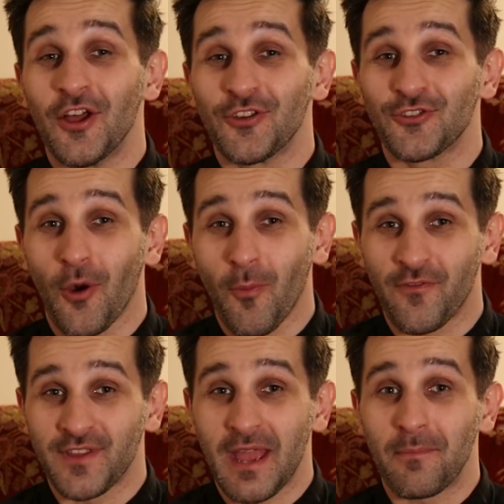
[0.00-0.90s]
some
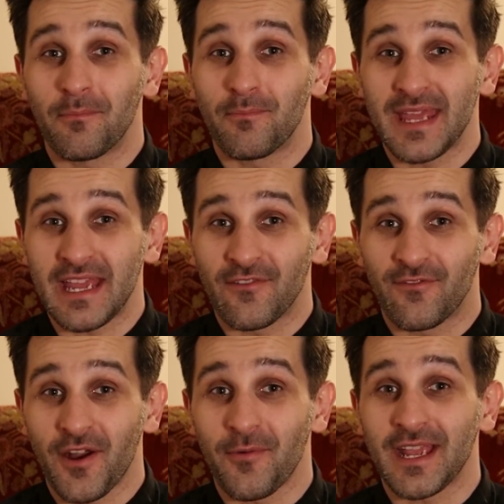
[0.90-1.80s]
of them being
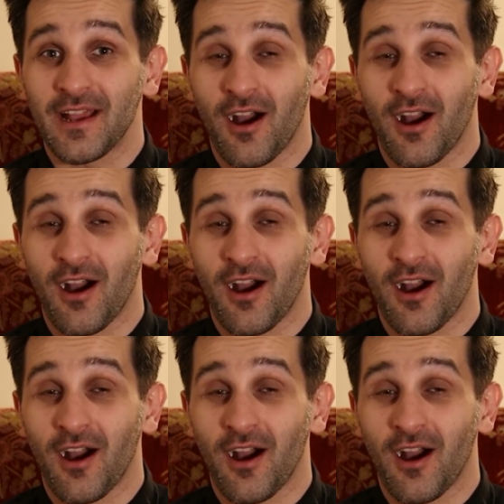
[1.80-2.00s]
very